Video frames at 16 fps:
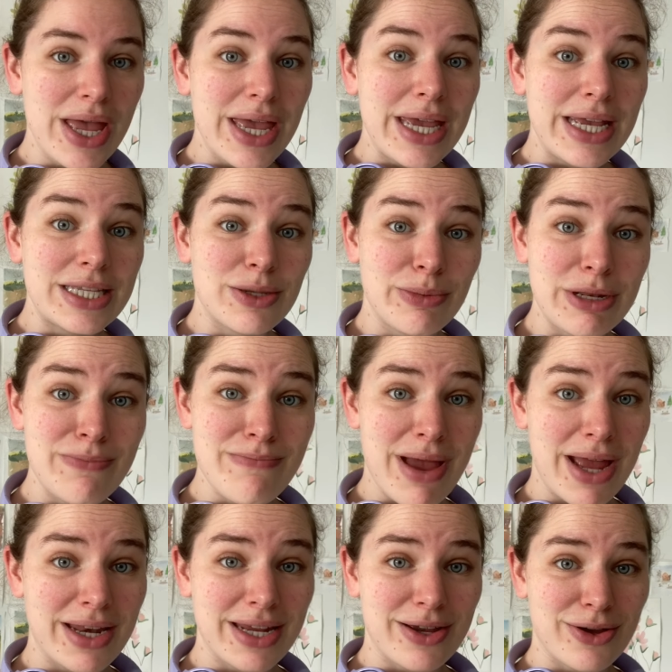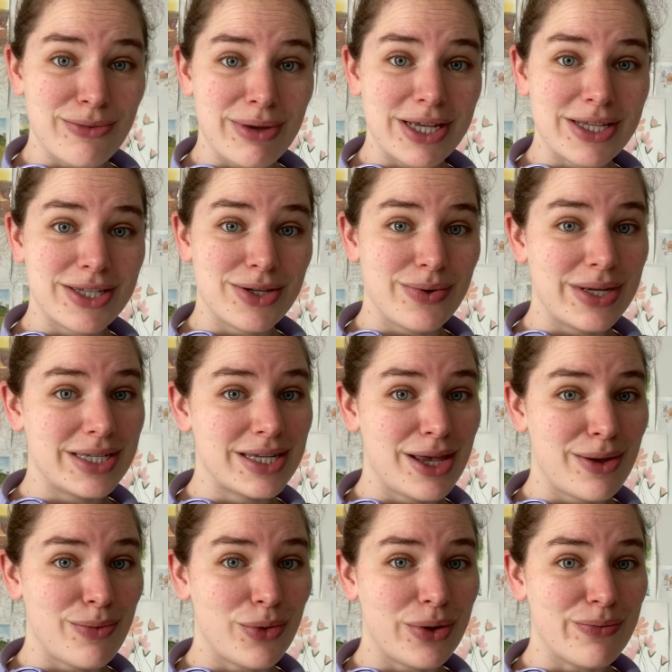It's a bit manic on my sewing
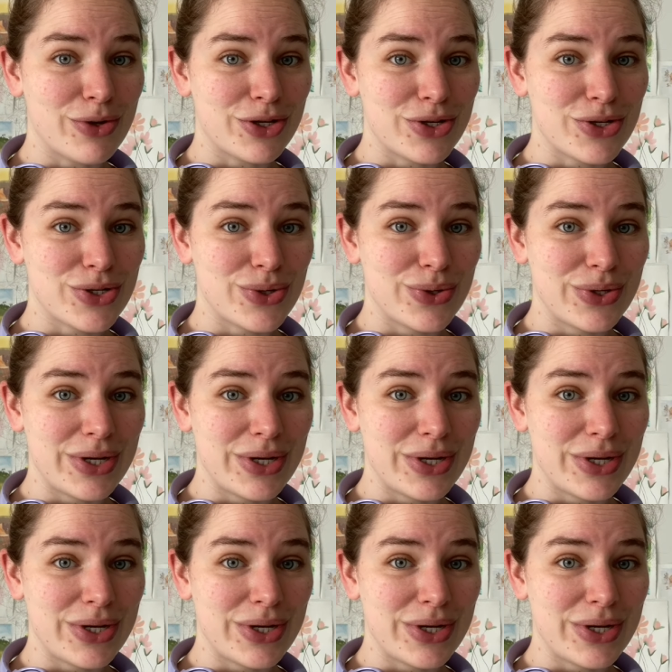table, I'm gonna show you